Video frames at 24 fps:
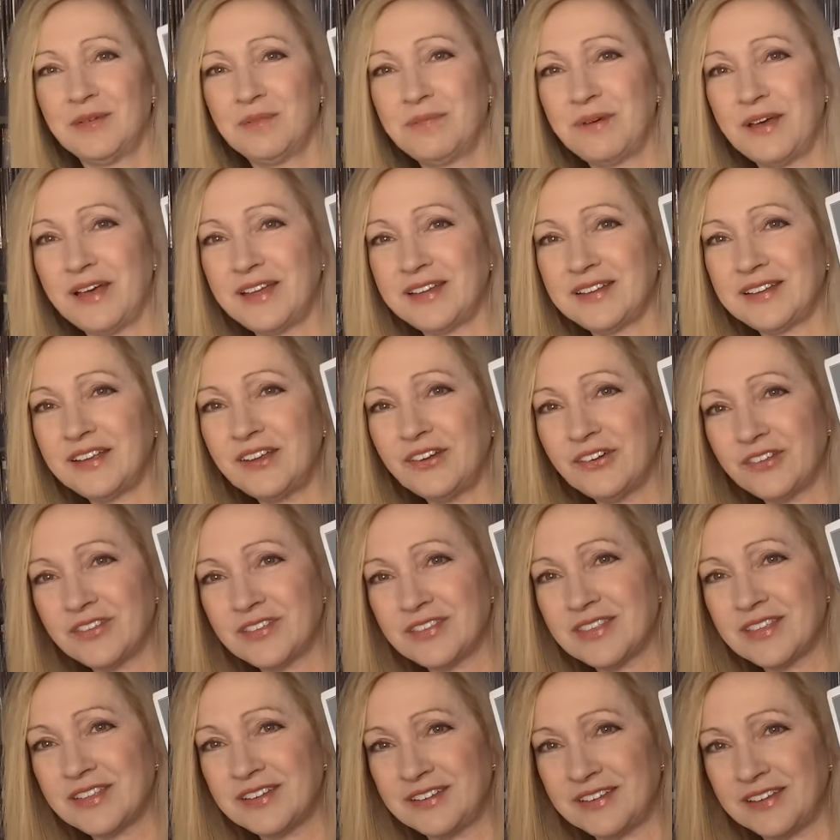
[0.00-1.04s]
But here's
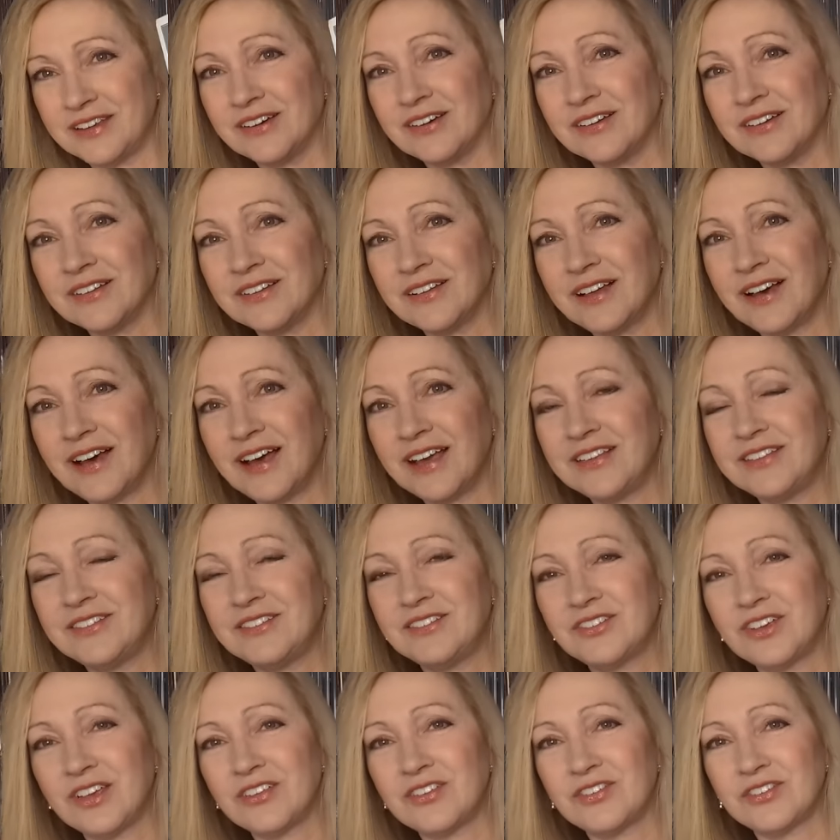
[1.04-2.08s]
the deal. I
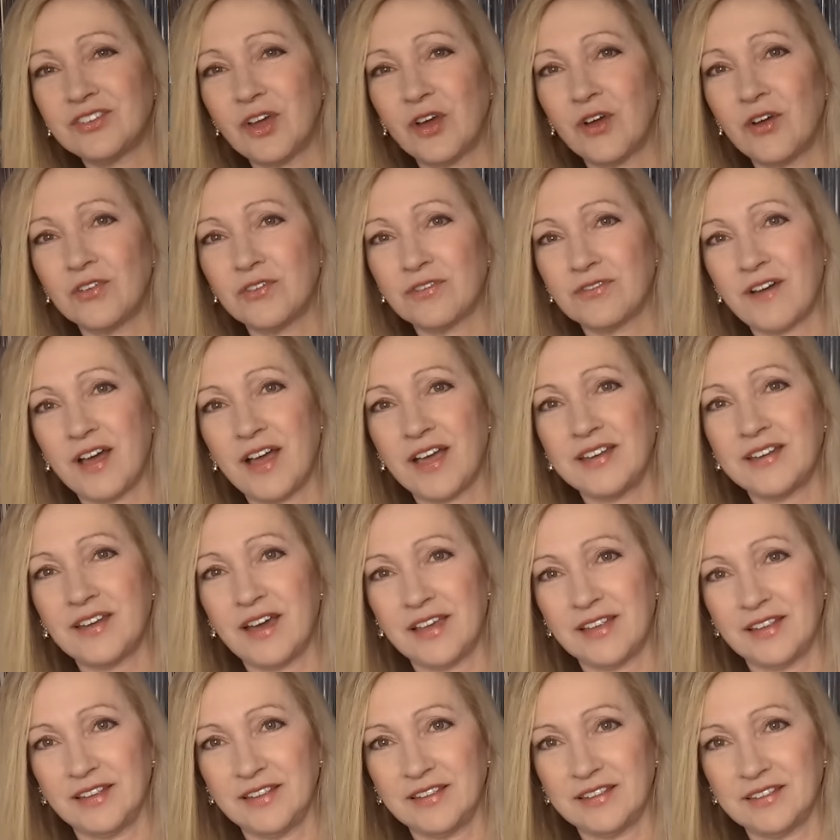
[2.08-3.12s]
just don't find
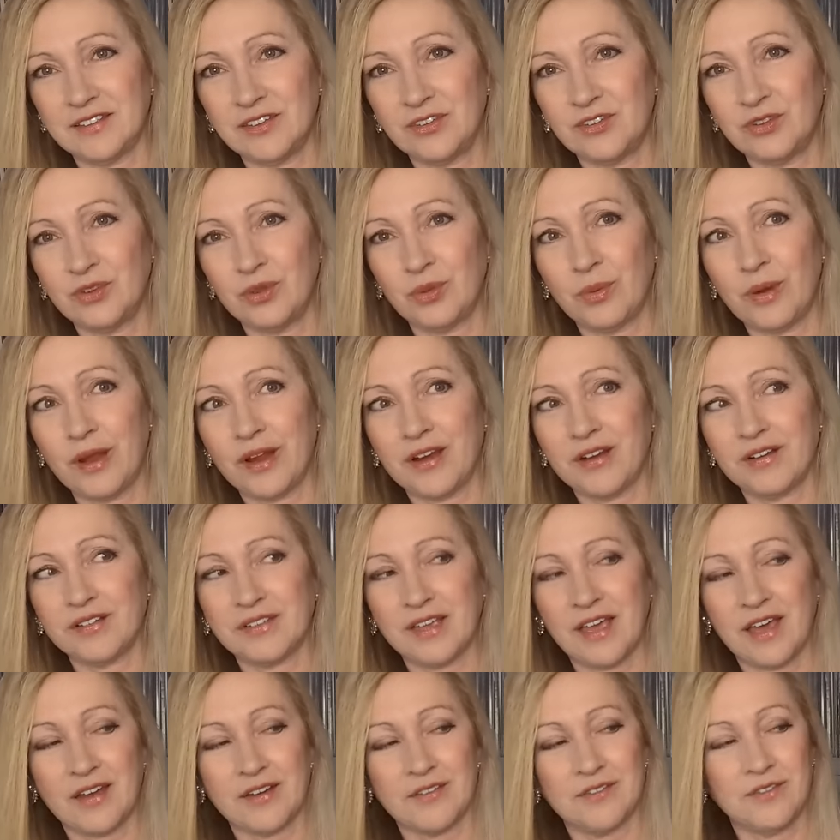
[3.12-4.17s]
I listen to the records
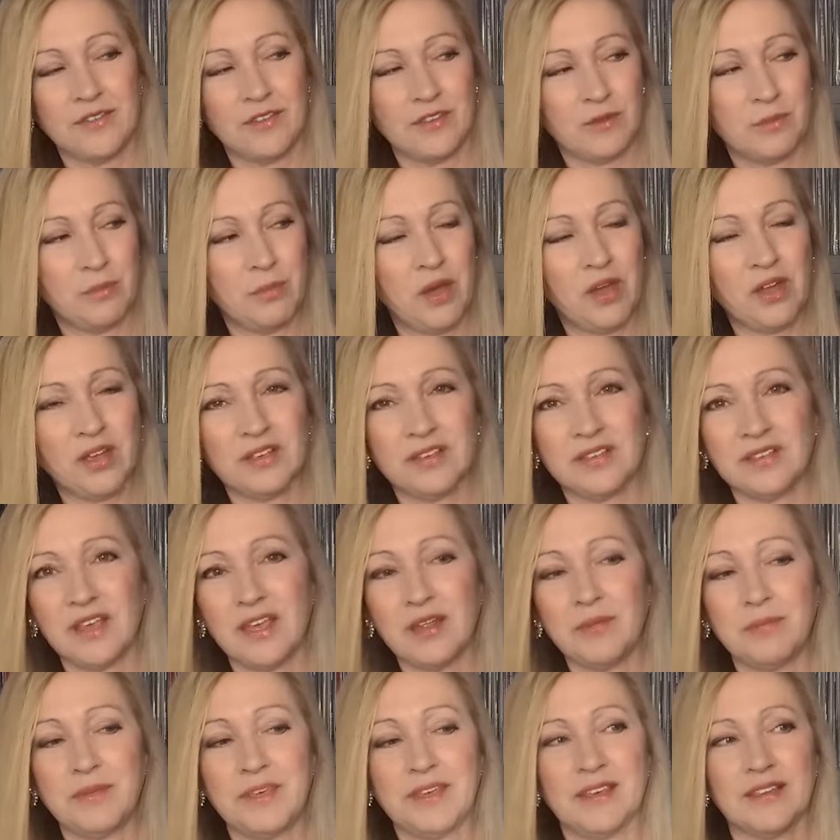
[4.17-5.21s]
out of this box
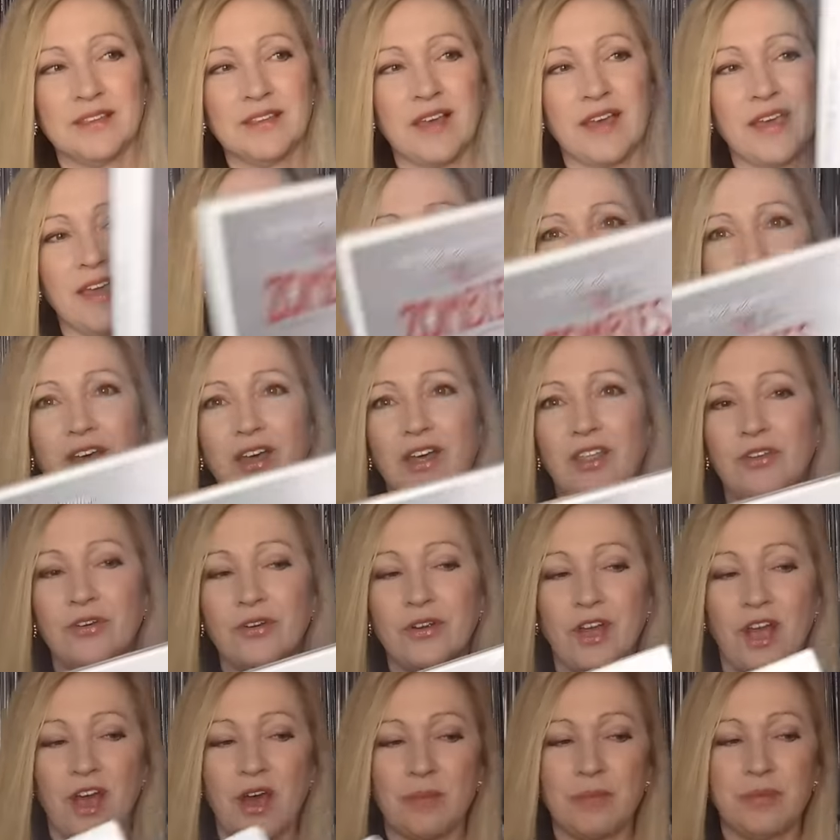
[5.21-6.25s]
set because I have other
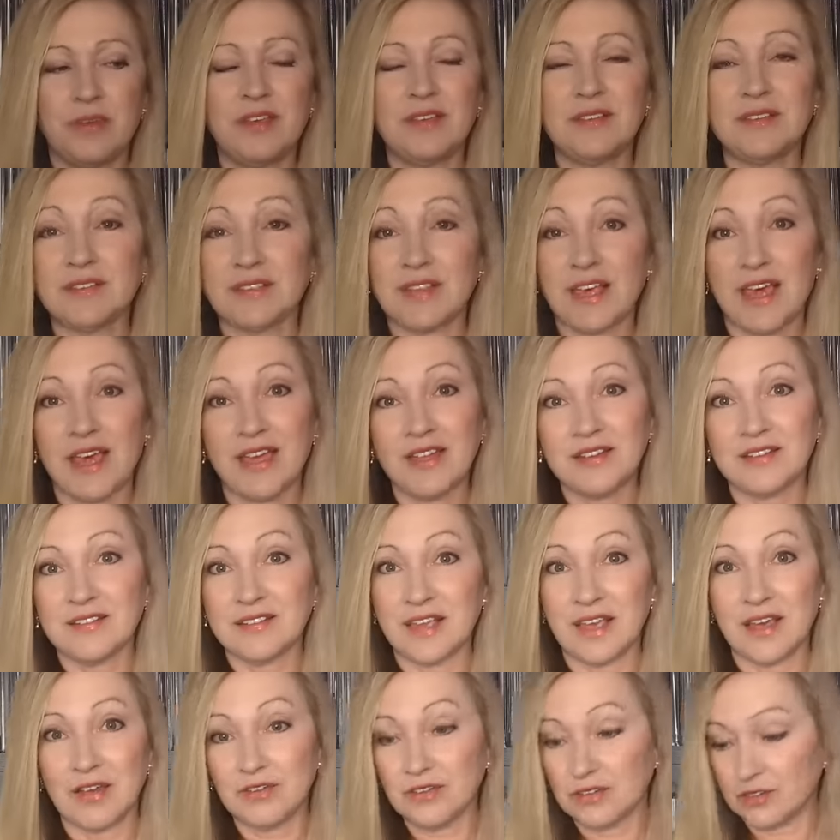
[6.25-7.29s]
copies that
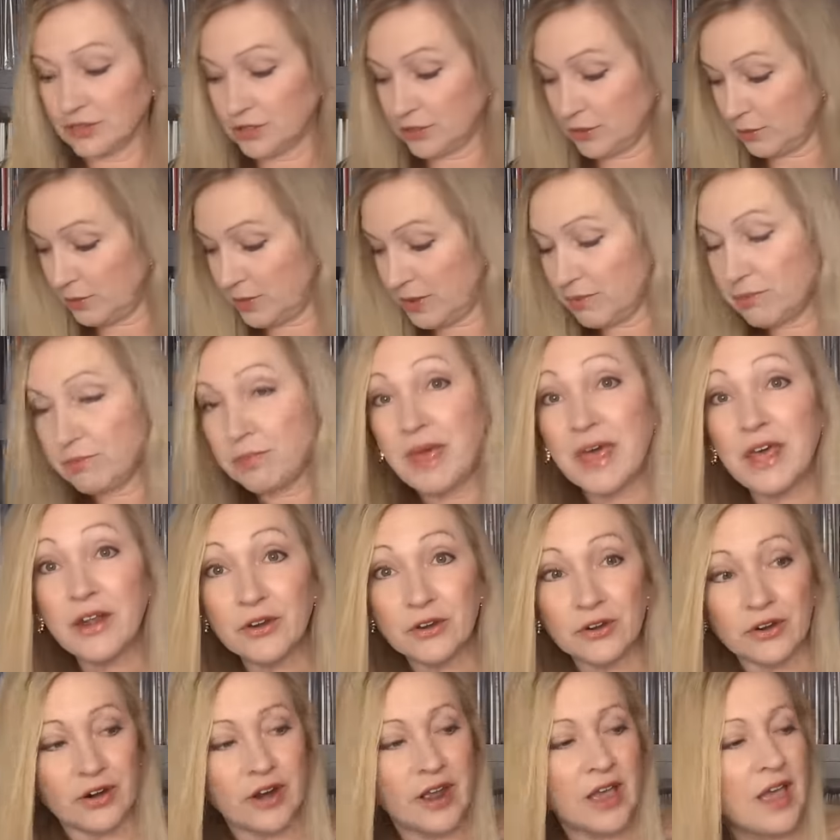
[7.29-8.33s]
sound a little bit
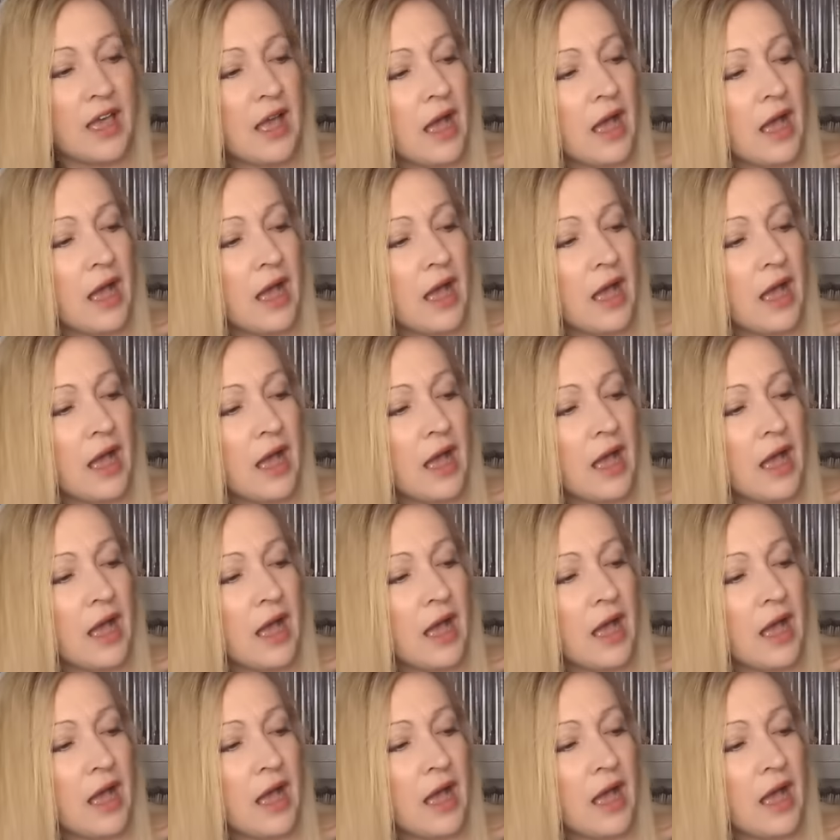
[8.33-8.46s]
better.